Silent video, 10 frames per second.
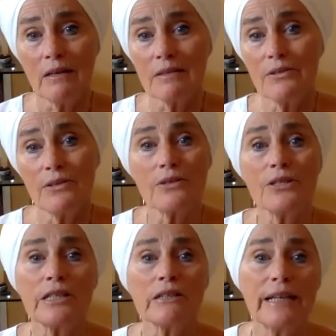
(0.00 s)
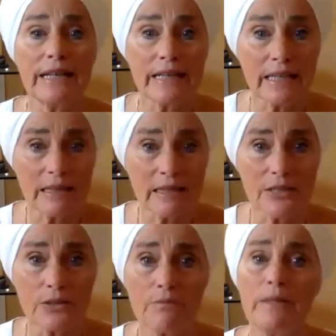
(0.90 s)
you know, share anything that
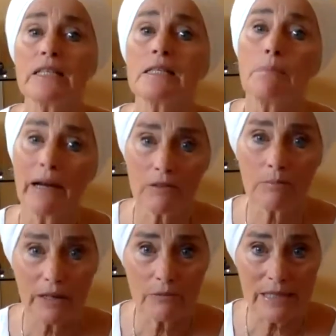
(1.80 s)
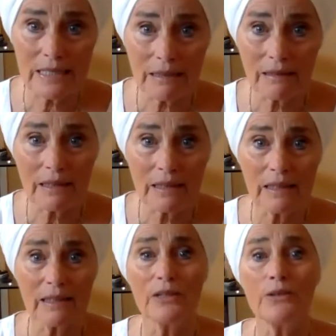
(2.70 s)
you've been inspired by
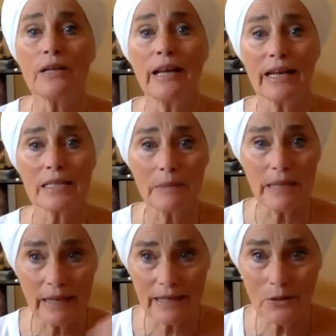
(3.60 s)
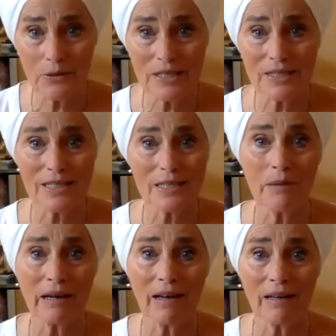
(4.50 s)
recently. You can ask me any questions
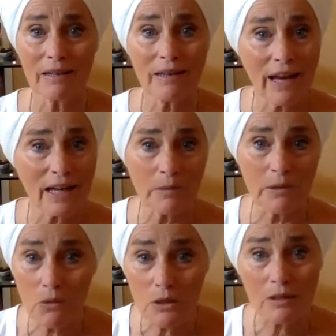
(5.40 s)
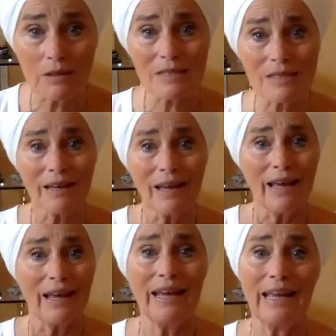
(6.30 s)
about how the Academy works,
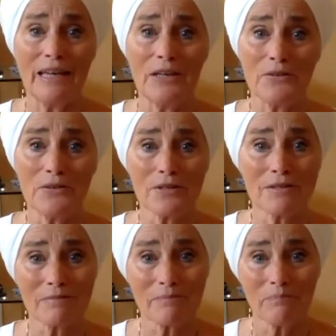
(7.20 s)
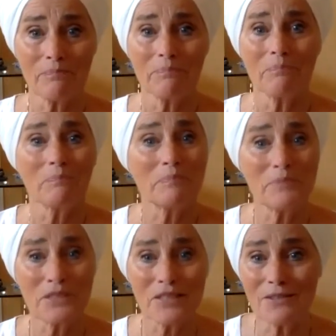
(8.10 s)
and
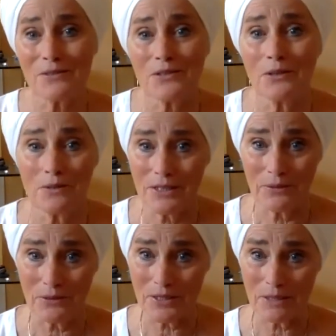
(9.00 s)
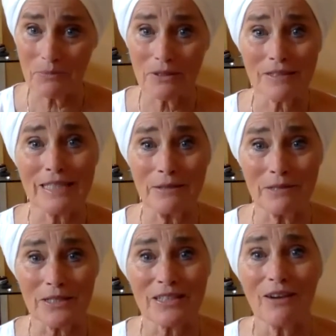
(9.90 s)
just don't share those deep, dark
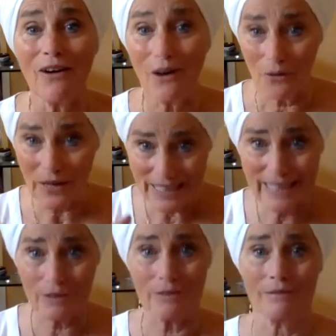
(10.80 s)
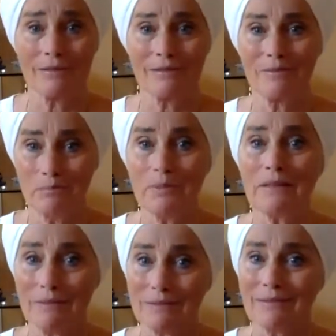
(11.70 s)
secrets here. But
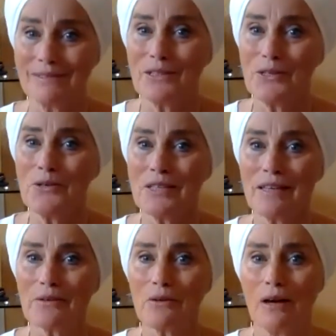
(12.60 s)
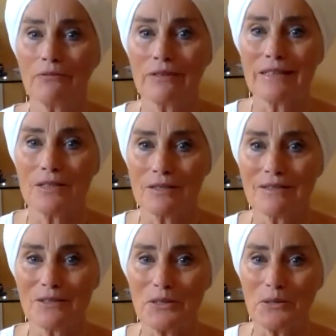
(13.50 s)
use the other offerings
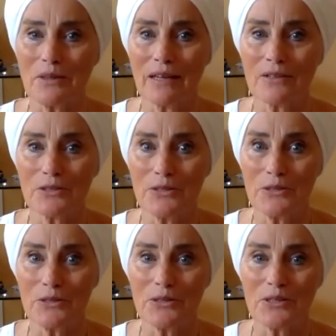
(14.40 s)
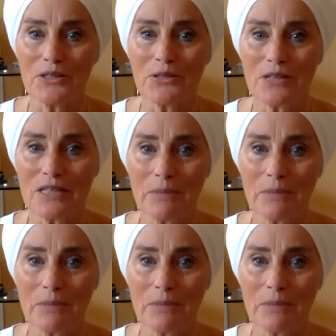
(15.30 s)
to do that, should you choose to trust